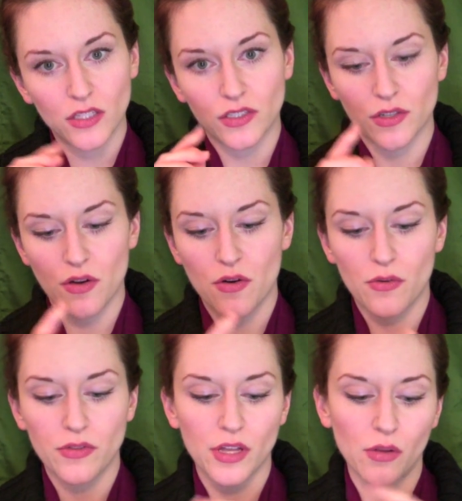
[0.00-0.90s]

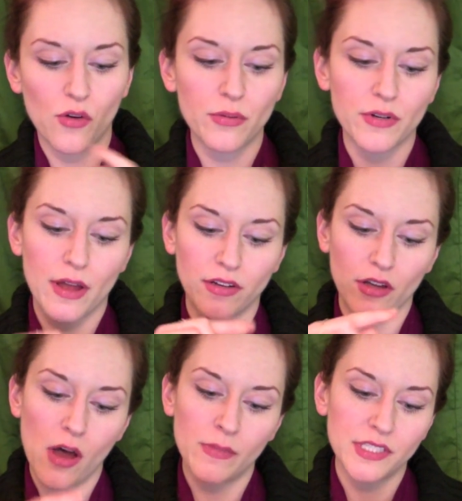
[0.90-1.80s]
So they'll orbit around a
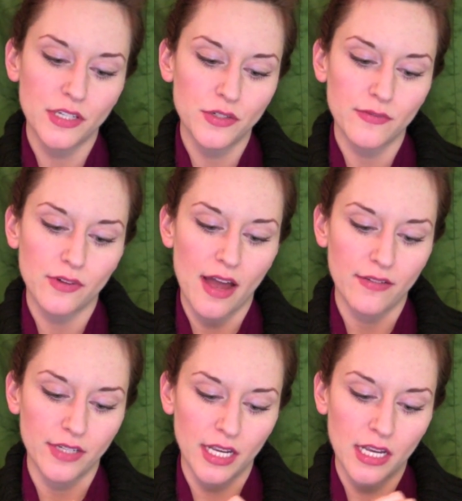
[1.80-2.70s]
common center of
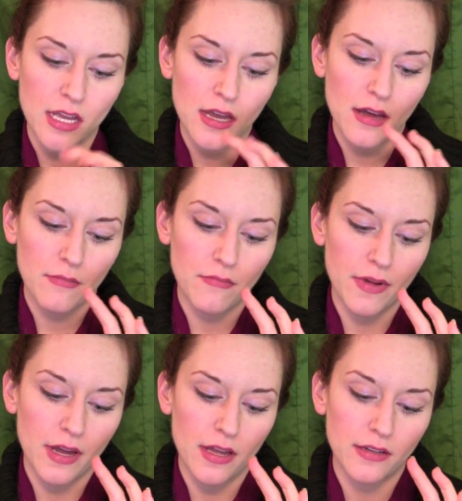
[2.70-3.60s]
gravity,
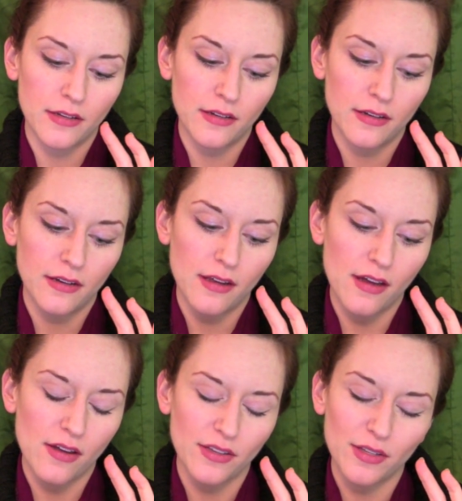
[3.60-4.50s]
but
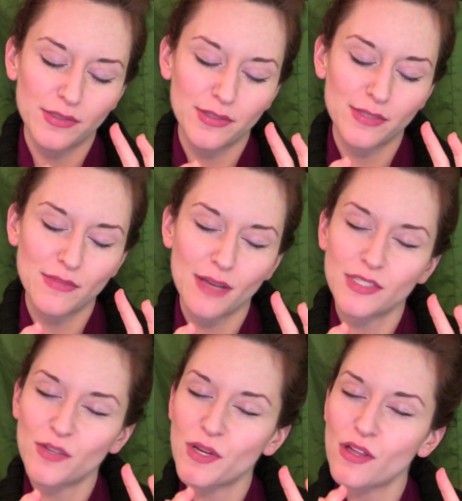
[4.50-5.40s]
so
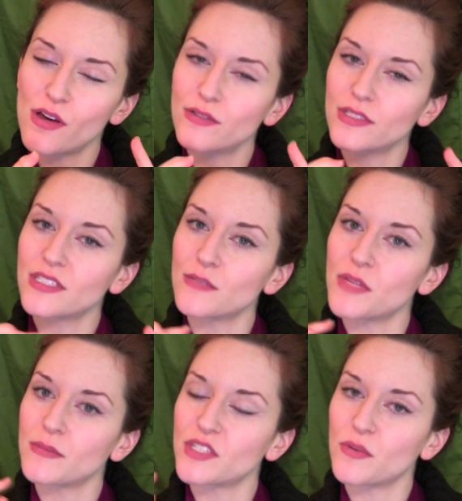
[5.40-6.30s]
sometimes they'll be close and
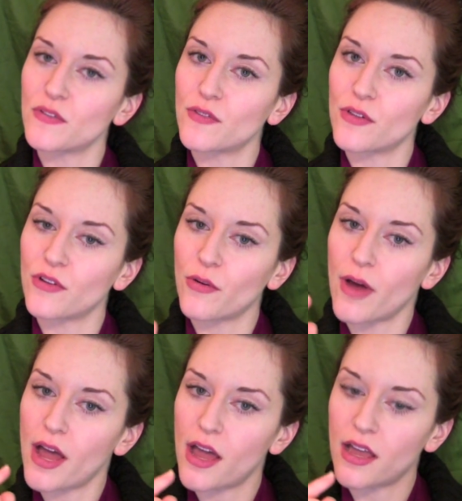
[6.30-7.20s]
sometimes they'll be further
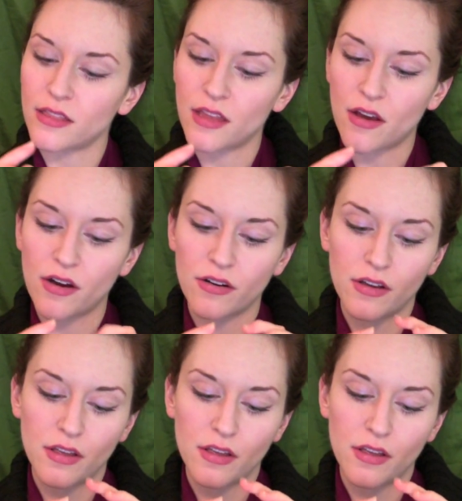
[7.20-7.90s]
away in their